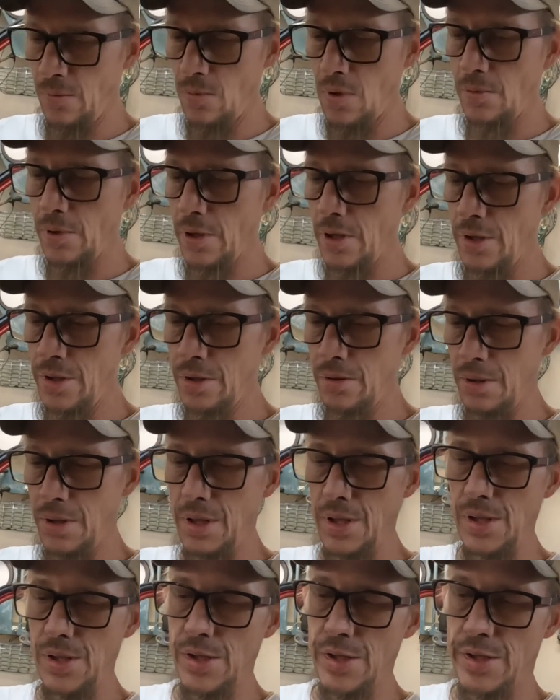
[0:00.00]
What we're going to do
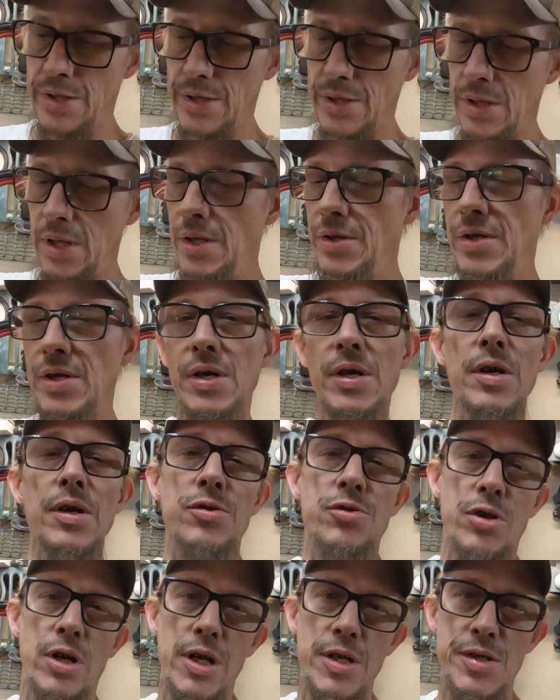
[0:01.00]
is get the
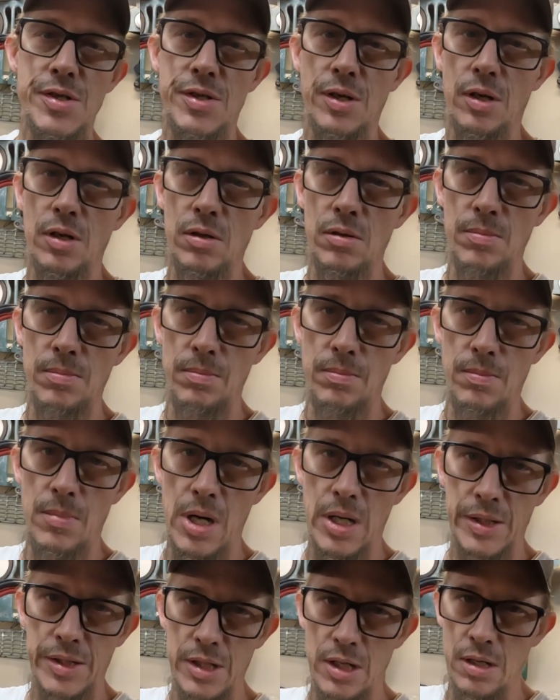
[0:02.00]
trans tunnel
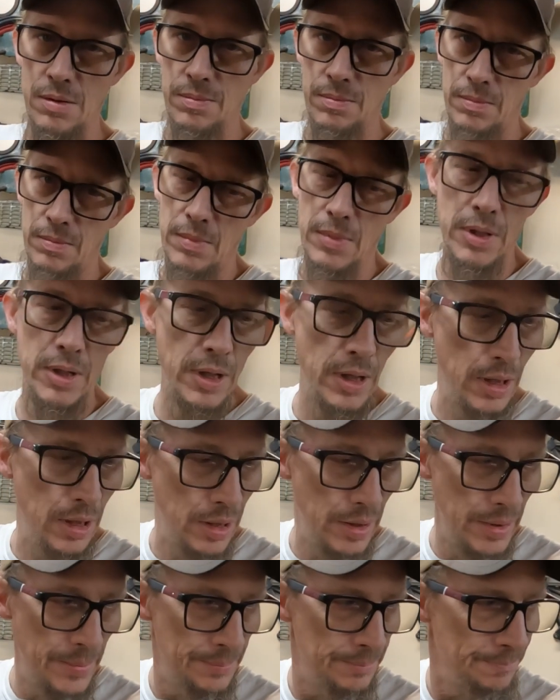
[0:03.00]
mocked up.
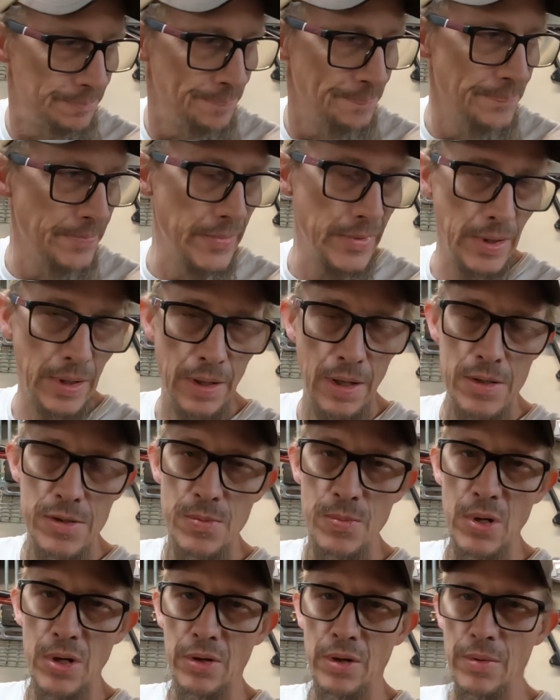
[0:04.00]
As you
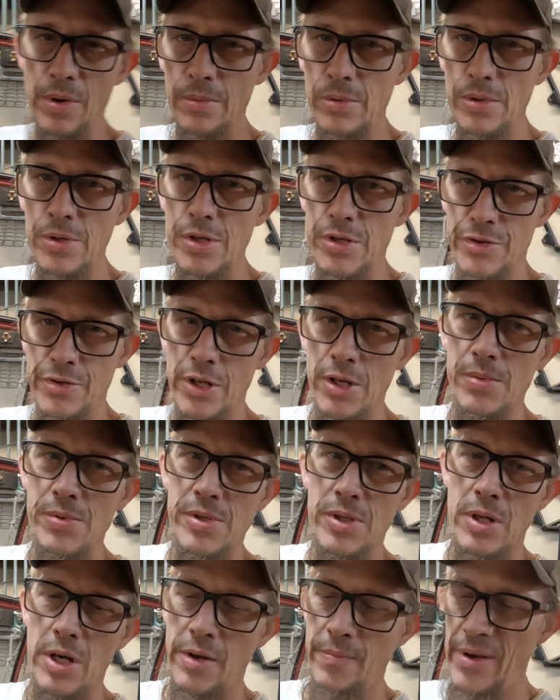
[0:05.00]
may remember, this truck was
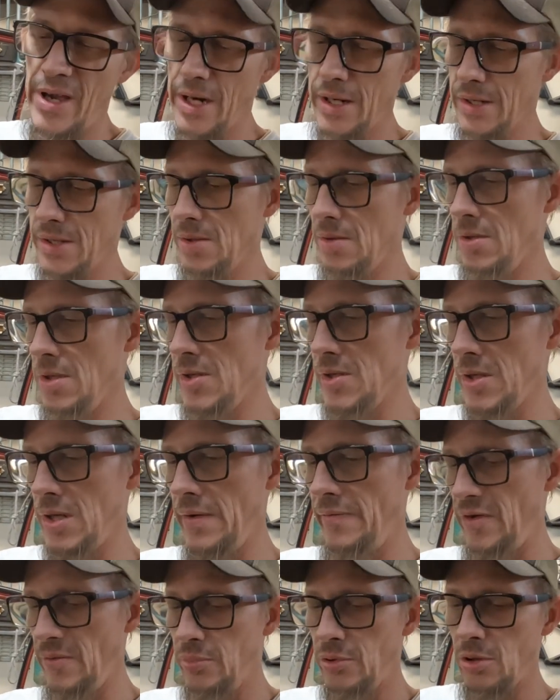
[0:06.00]
an automatic, so it doesn't
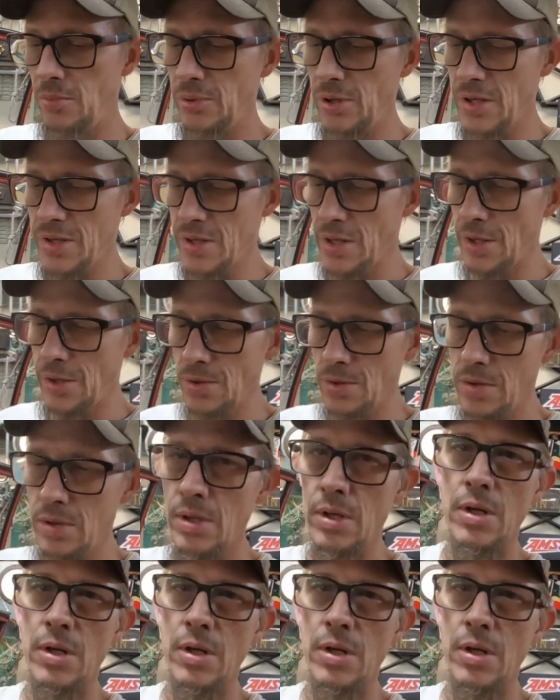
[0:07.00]
have the appropriate tunnel.